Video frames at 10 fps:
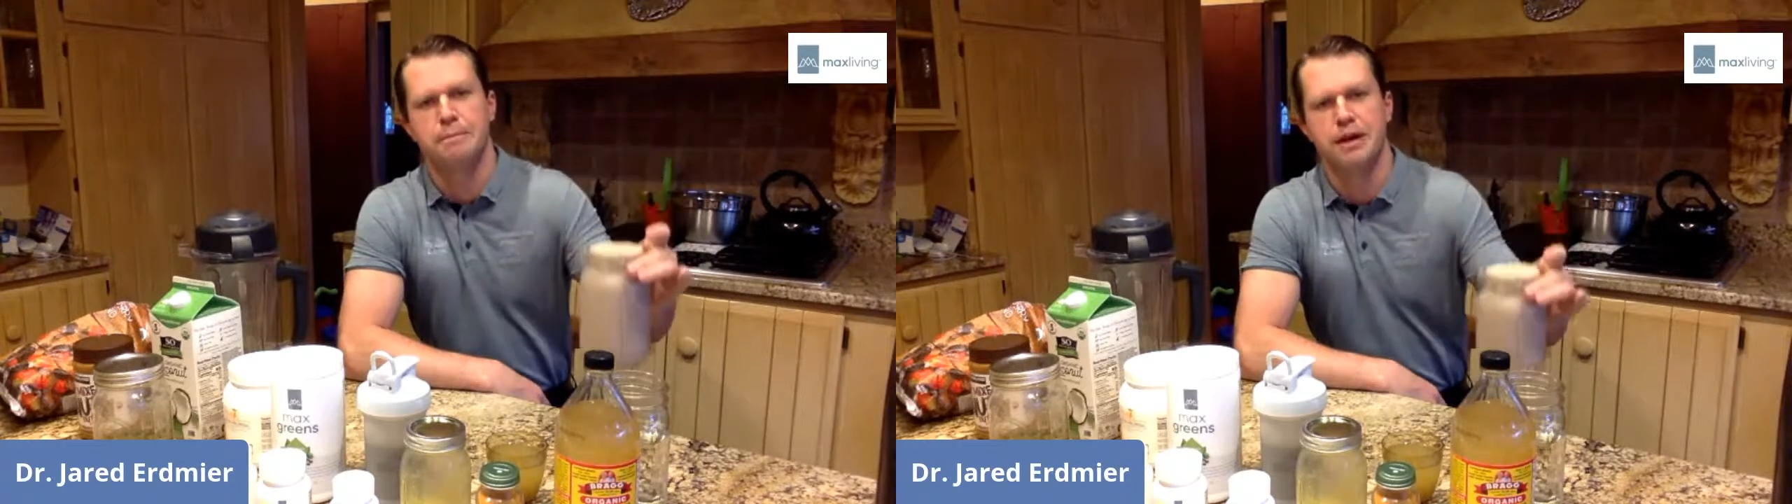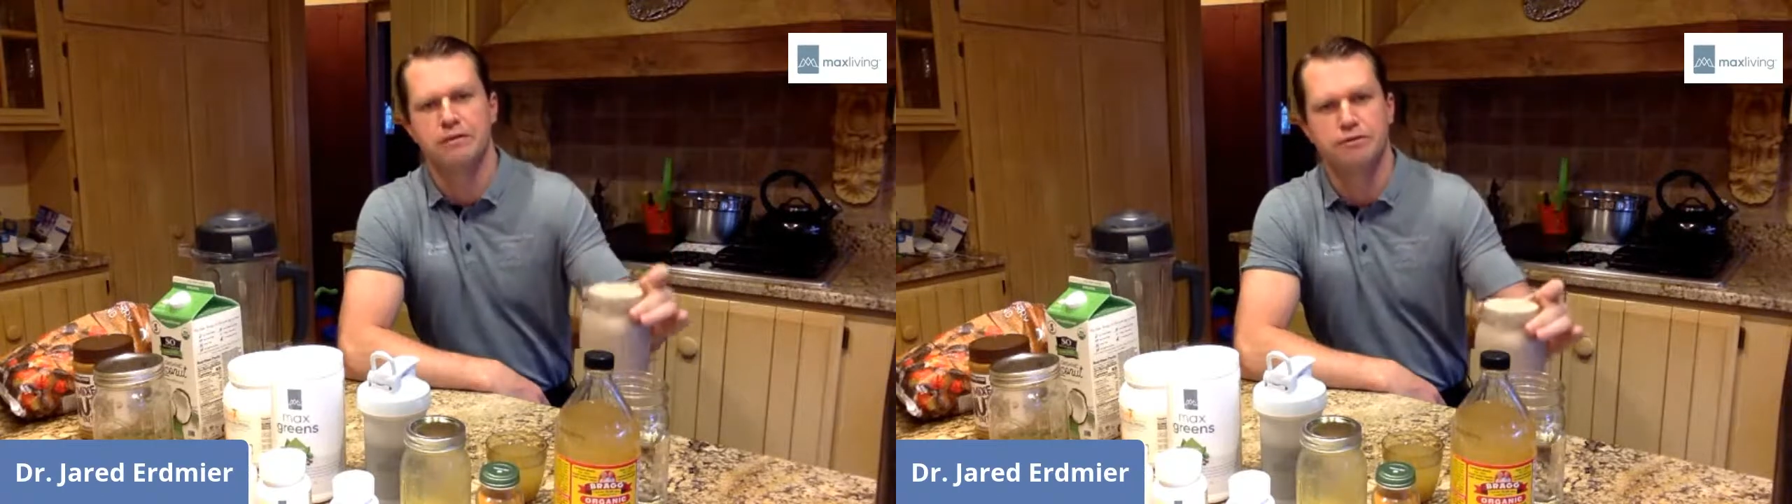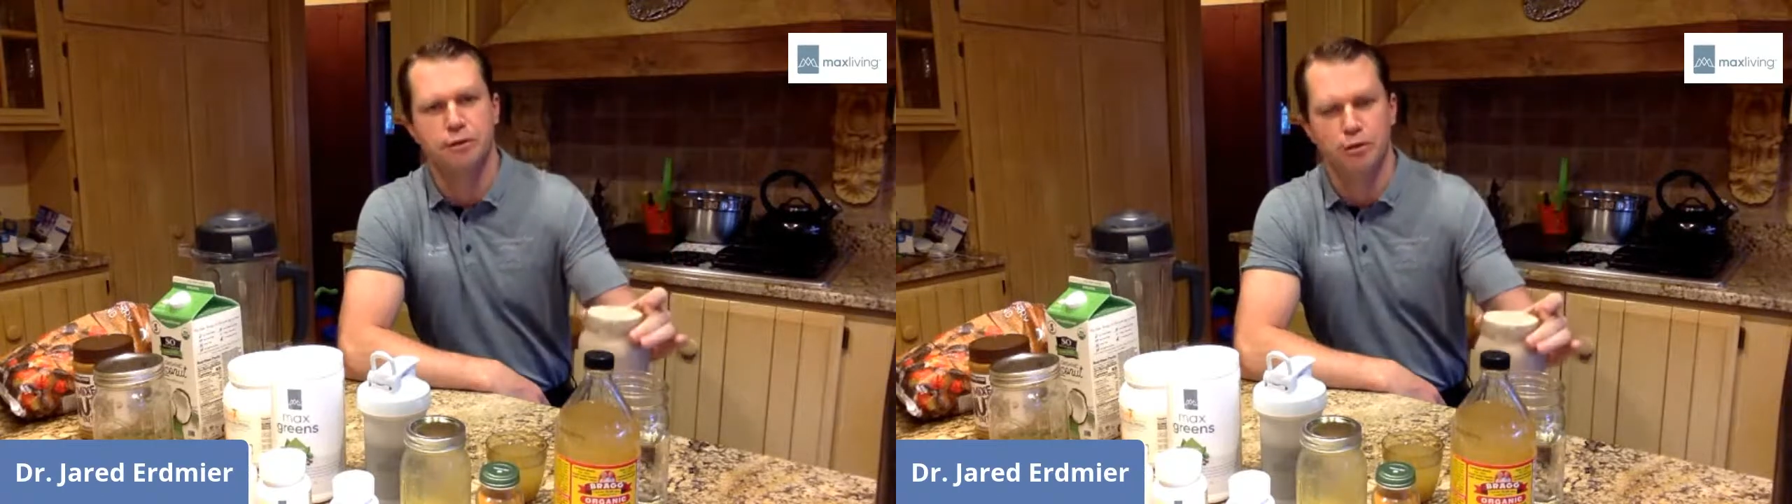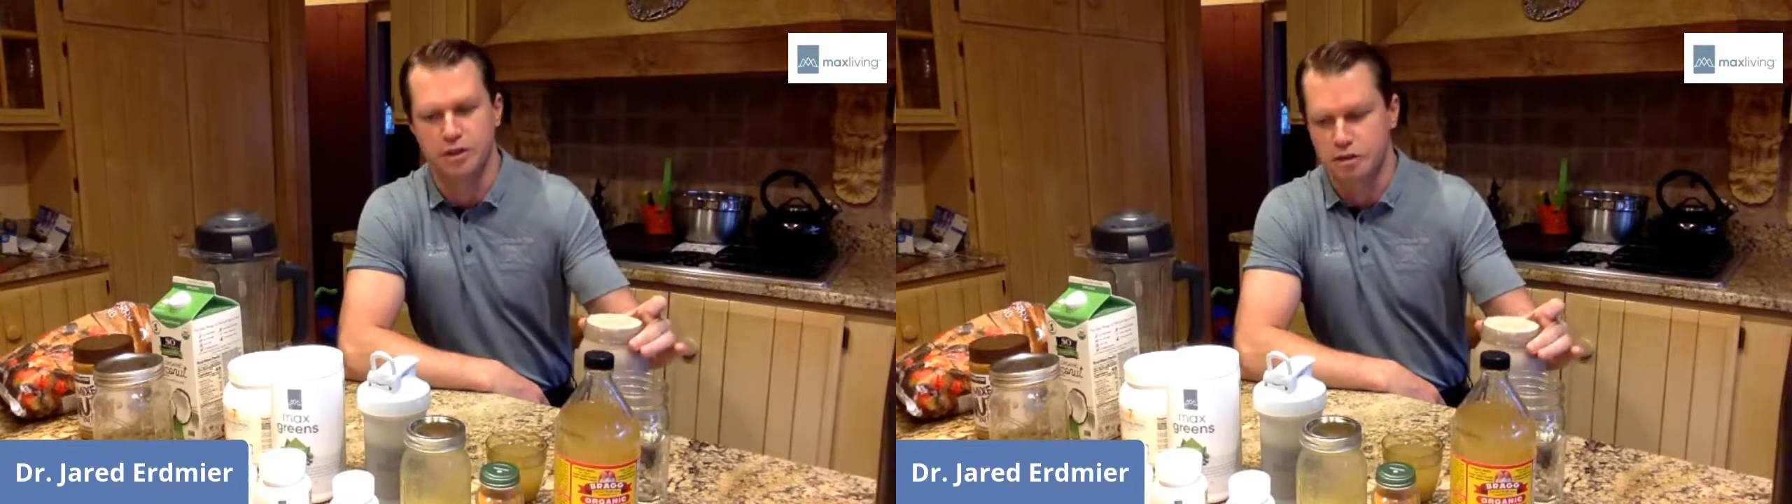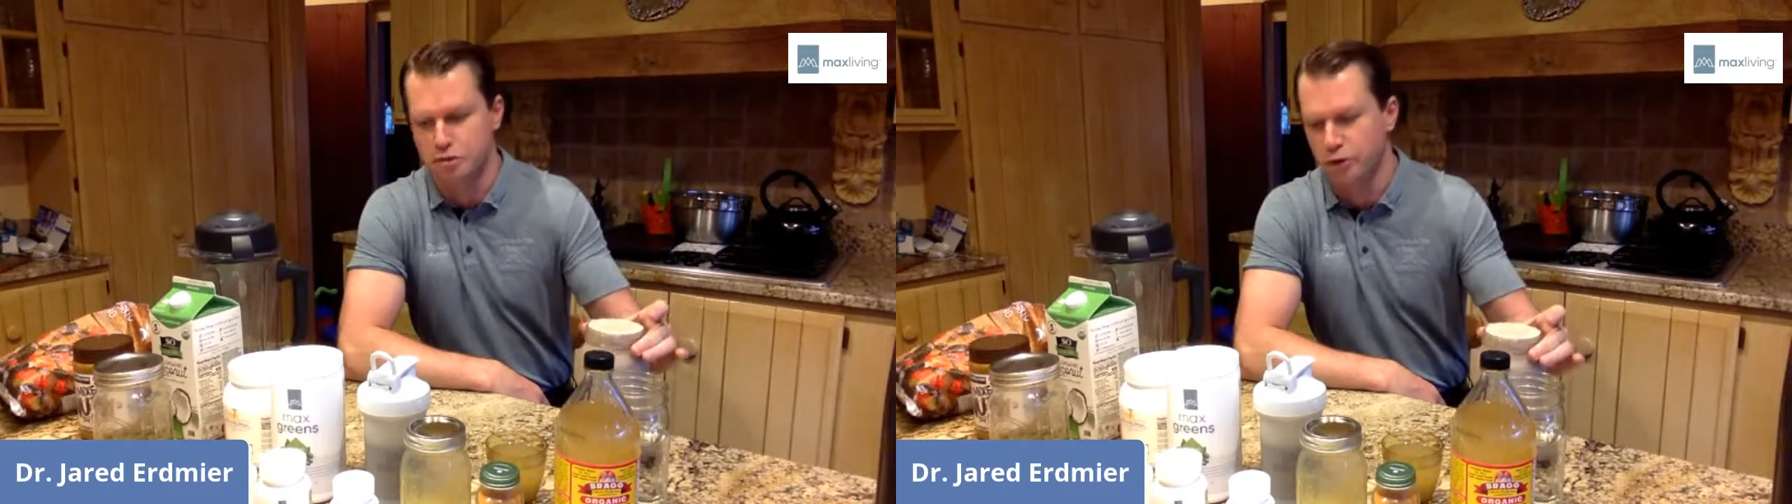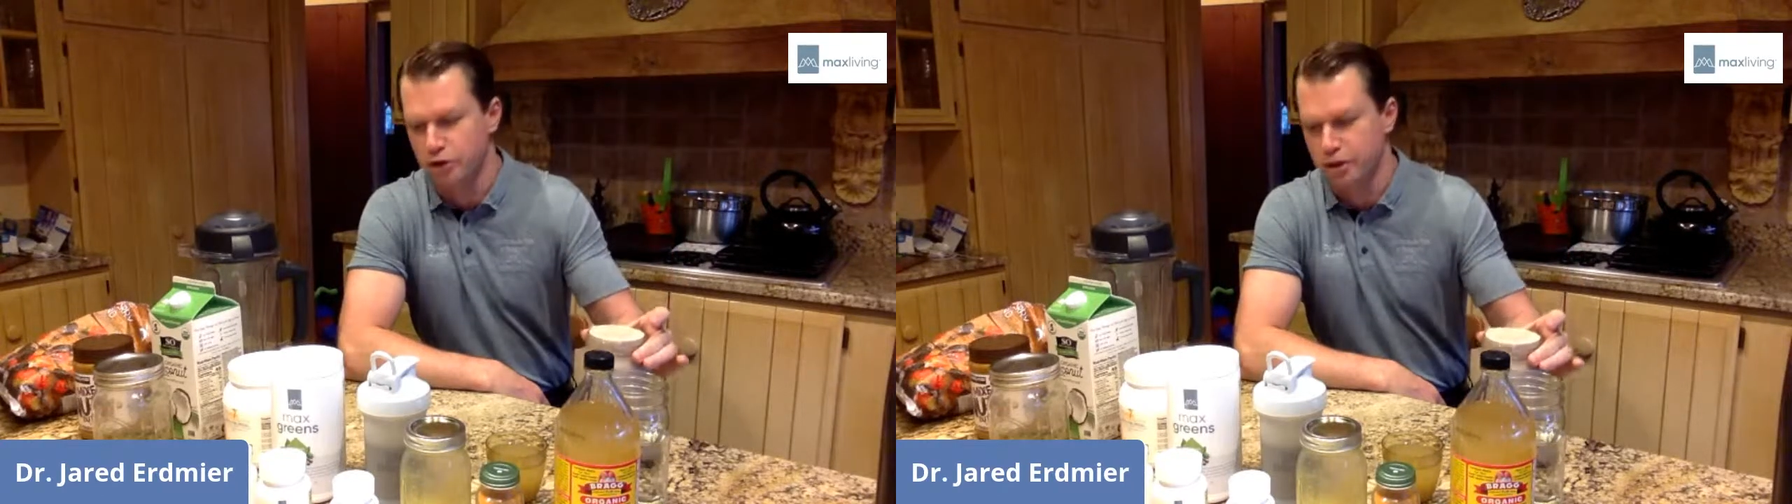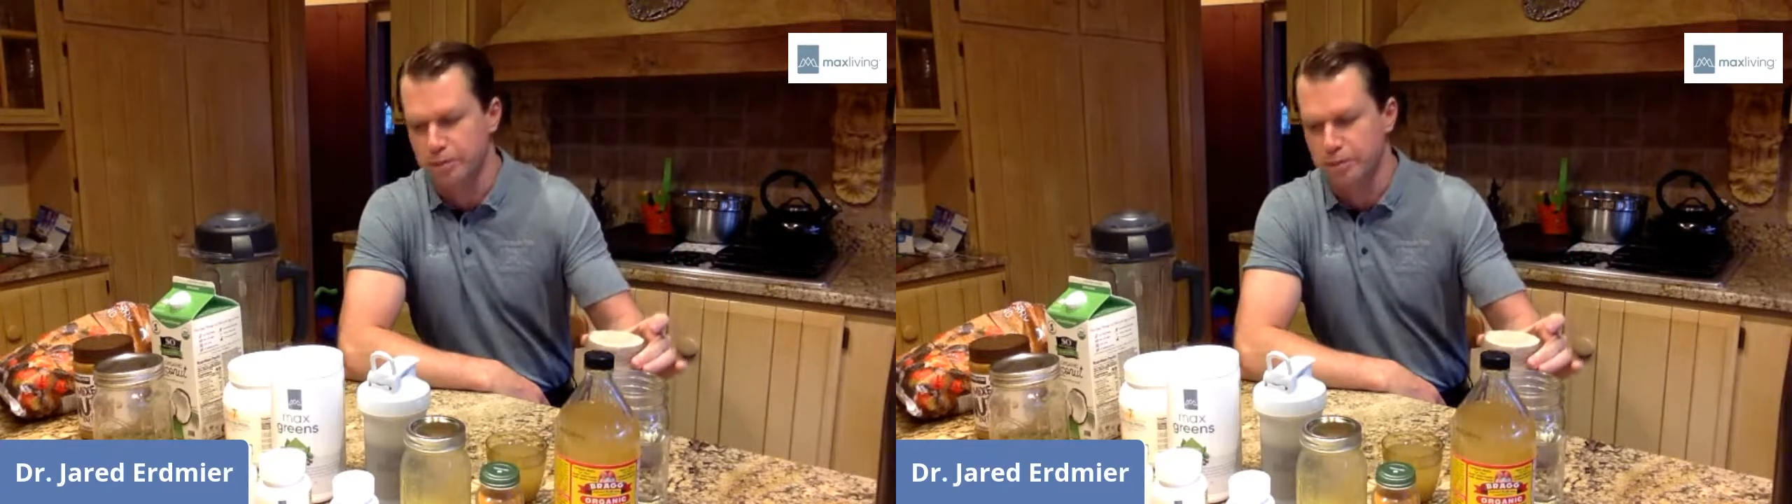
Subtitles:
made for this morning,